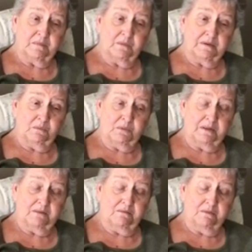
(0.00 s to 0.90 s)
we
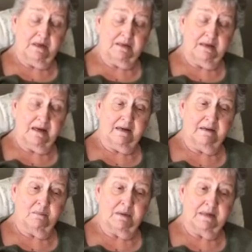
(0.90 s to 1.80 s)
had
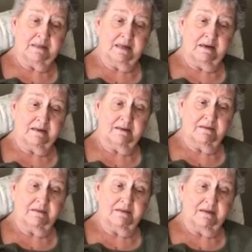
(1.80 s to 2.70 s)
taken a bus out
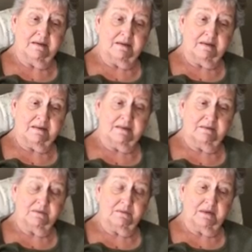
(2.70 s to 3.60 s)

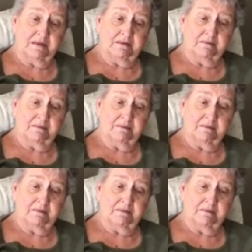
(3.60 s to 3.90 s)
to